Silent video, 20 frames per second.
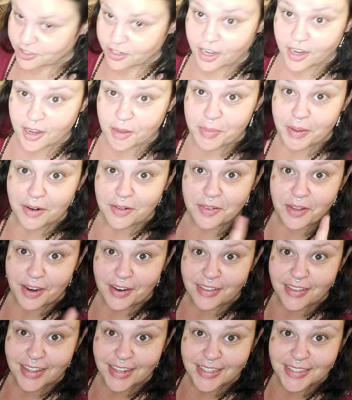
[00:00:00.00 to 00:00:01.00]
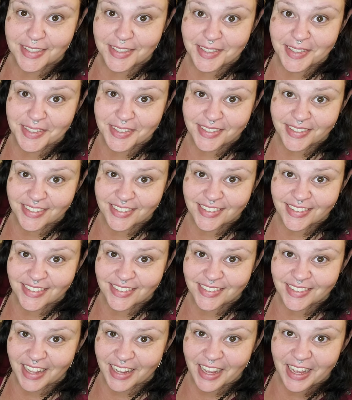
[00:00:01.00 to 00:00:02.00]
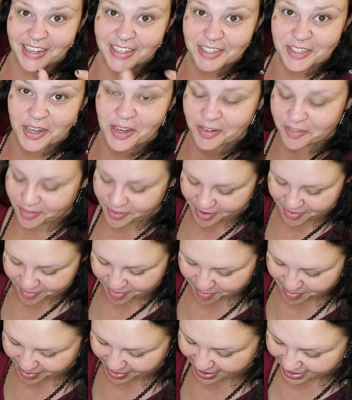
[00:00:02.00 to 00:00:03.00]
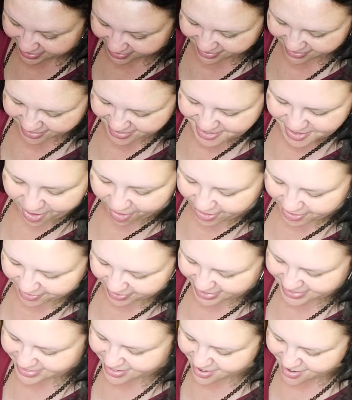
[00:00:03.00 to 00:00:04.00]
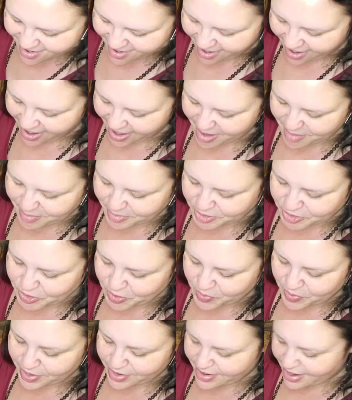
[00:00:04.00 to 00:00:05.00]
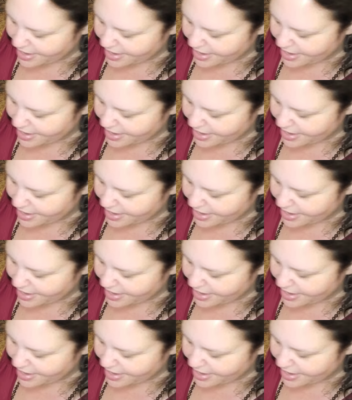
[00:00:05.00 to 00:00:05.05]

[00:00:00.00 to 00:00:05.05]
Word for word: to talk about a lot of things. Like, I can talk forever about anything. Sorry, you guys. So the